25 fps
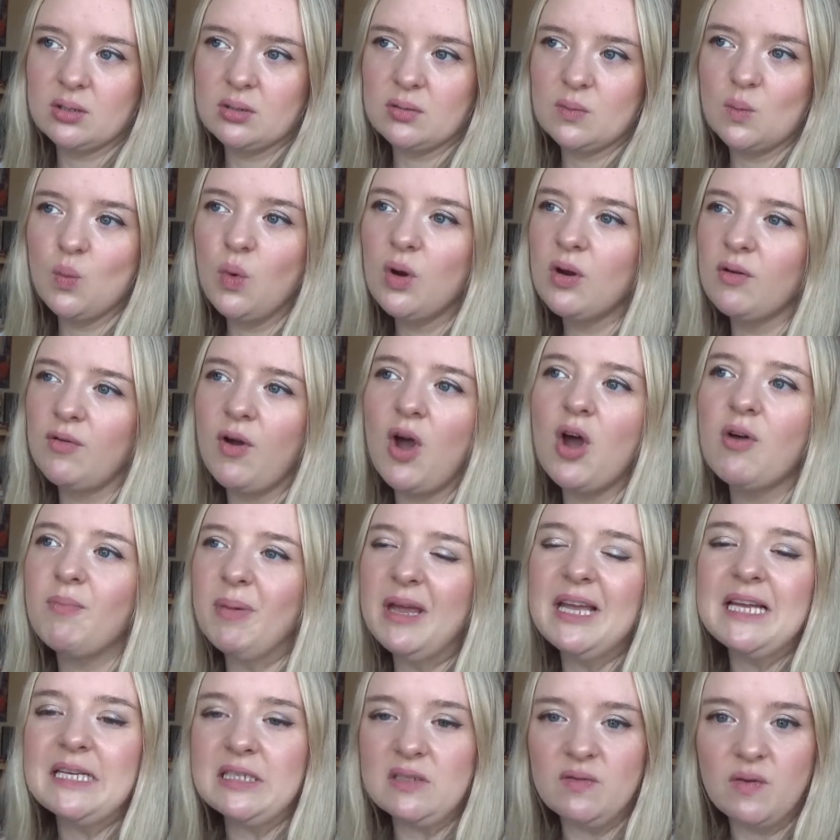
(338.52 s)
one of her
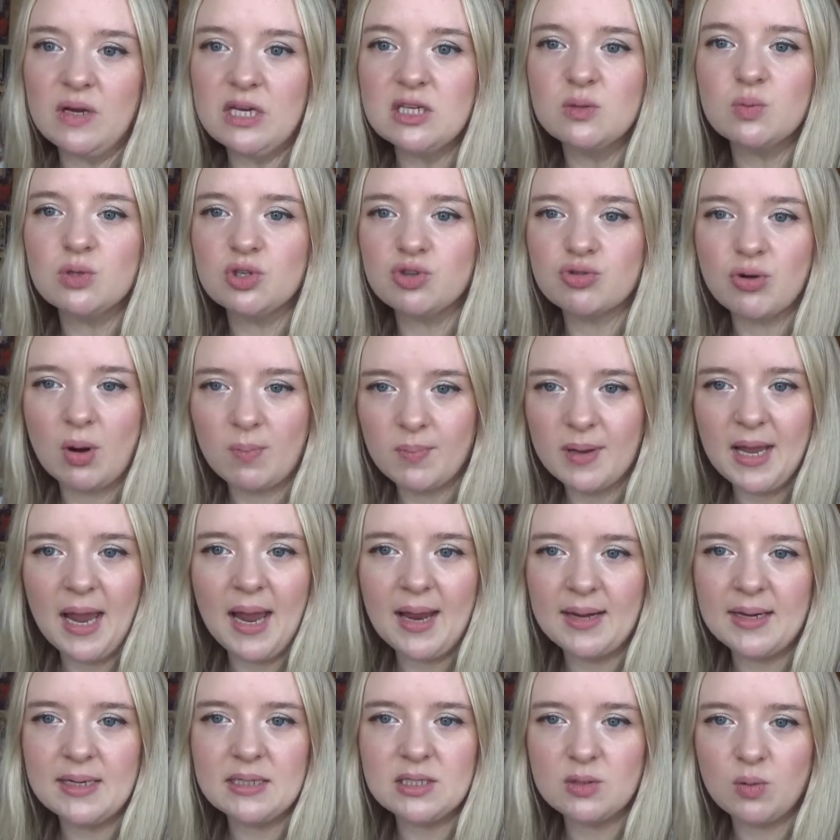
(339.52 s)
biggest fears was Trump
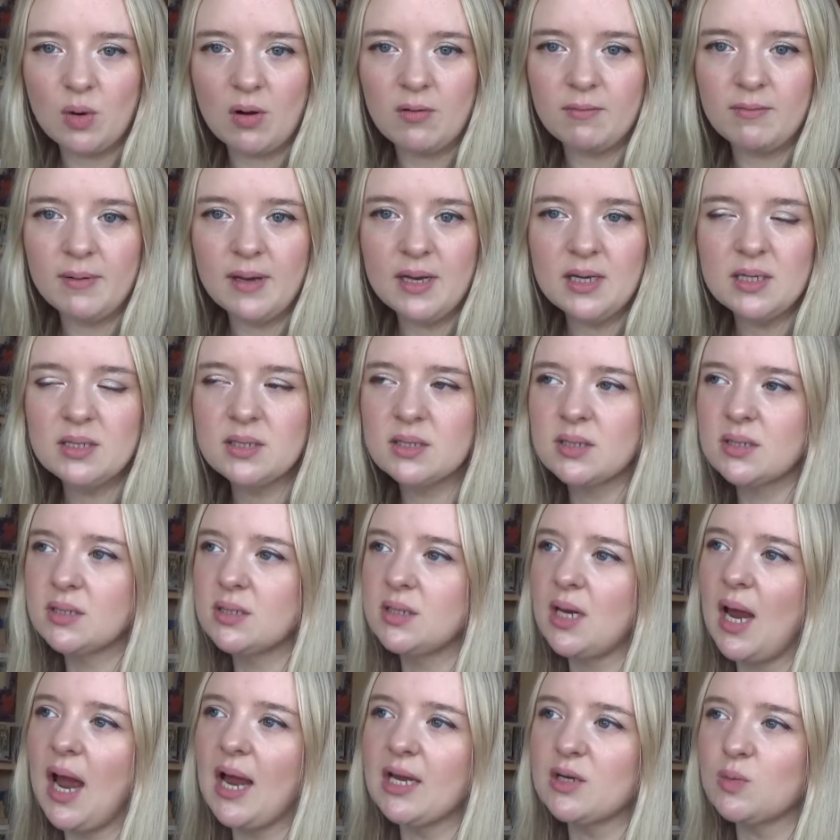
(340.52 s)
getting into office,
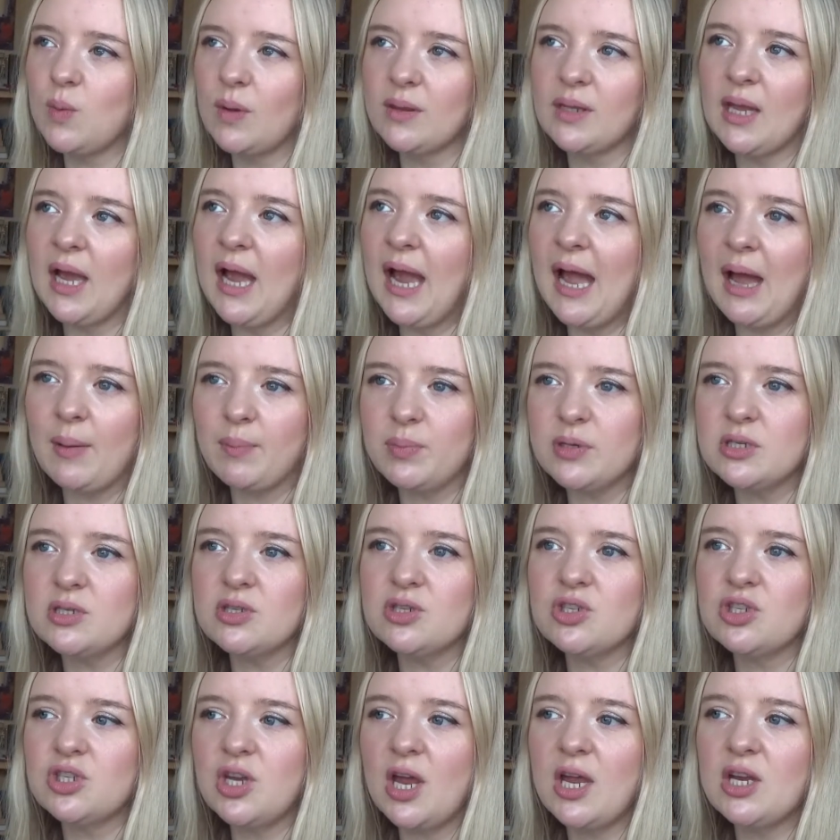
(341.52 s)
and when that
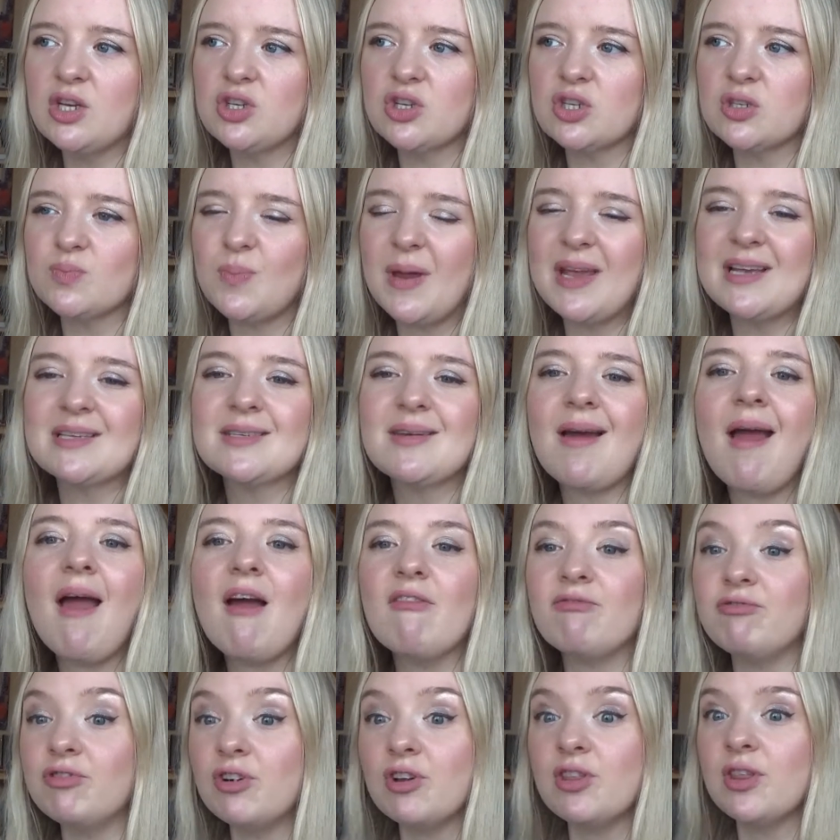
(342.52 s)
happens, it just makes
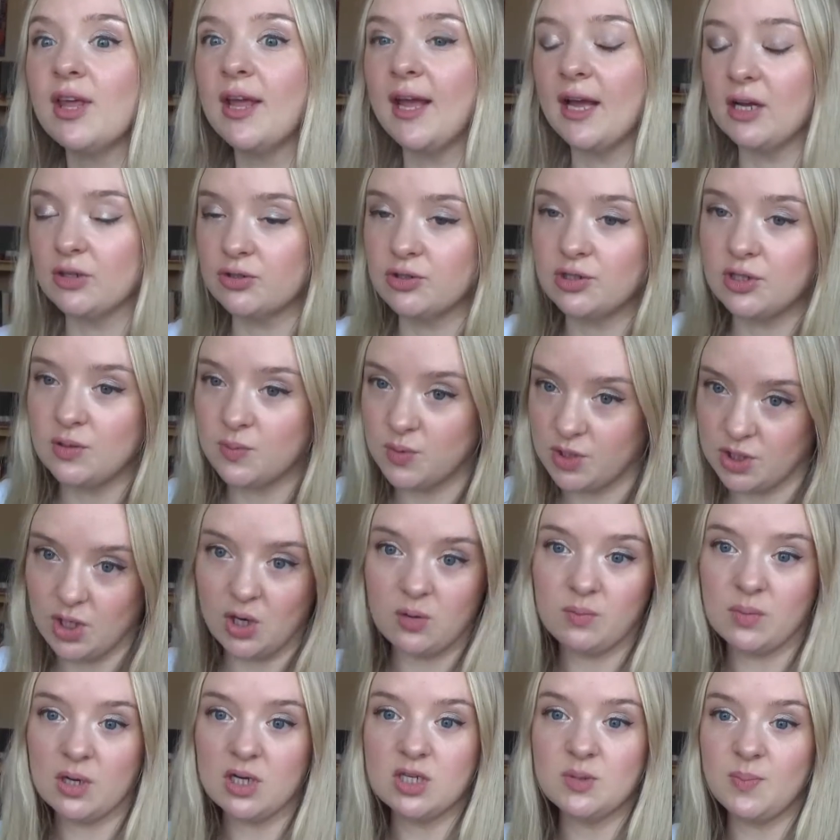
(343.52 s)
everything else seem so
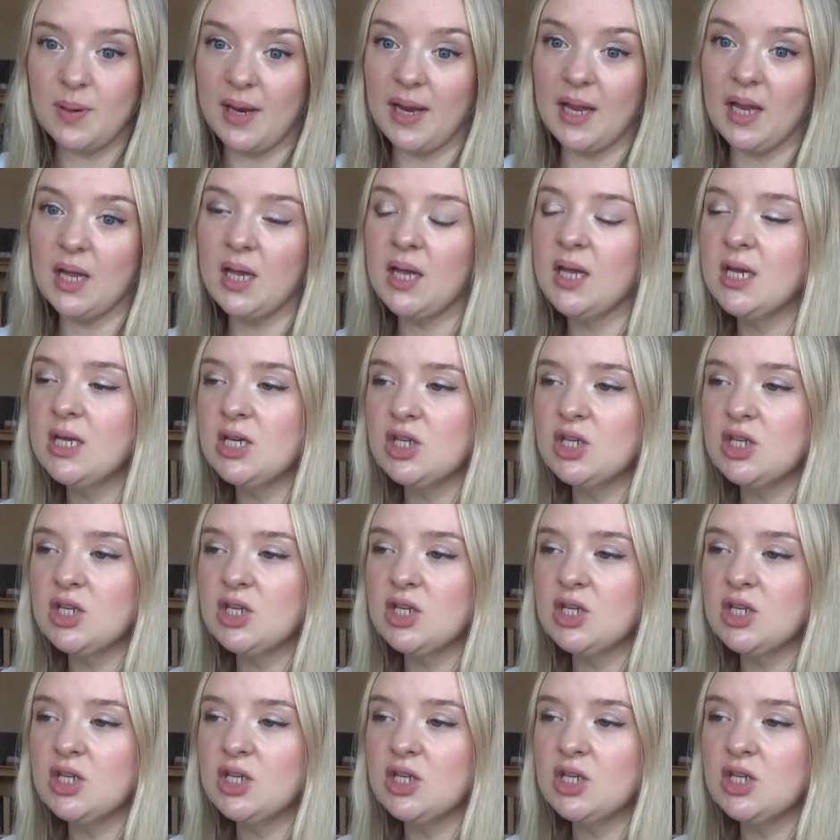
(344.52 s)
much bigger.